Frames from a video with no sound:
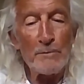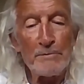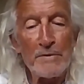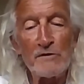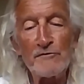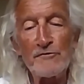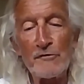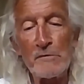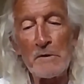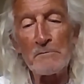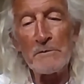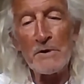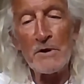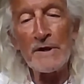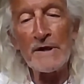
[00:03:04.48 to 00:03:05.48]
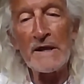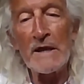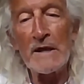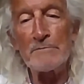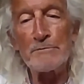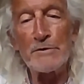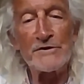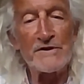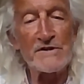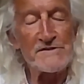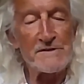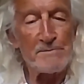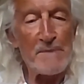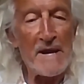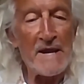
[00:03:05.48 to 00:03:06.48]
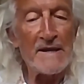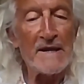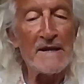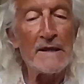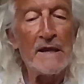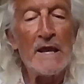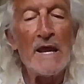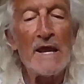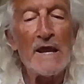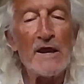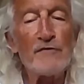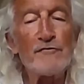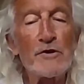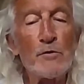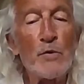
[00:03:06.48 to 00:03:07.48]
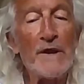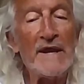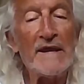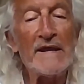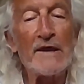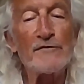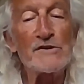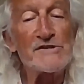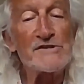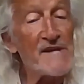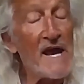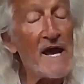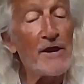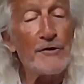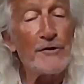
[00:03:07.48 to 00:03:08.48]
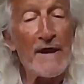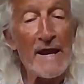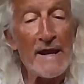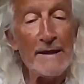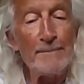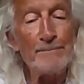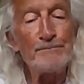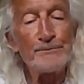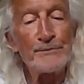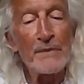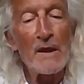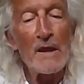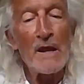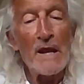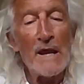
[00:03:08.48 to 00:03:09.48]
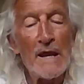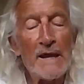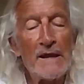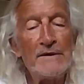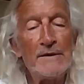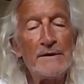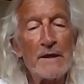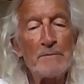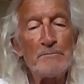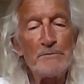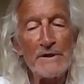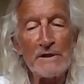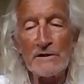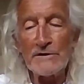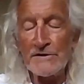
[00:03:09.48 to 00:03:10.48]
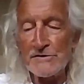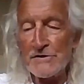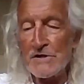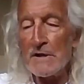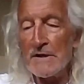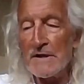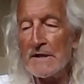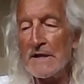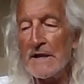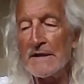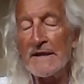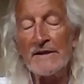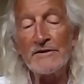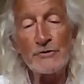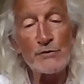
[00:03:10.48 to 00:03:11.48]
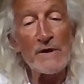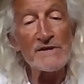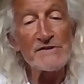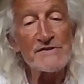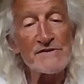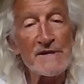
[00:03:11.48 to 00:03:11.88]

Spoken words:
and from America participating every week, every Saturday, and built an interest.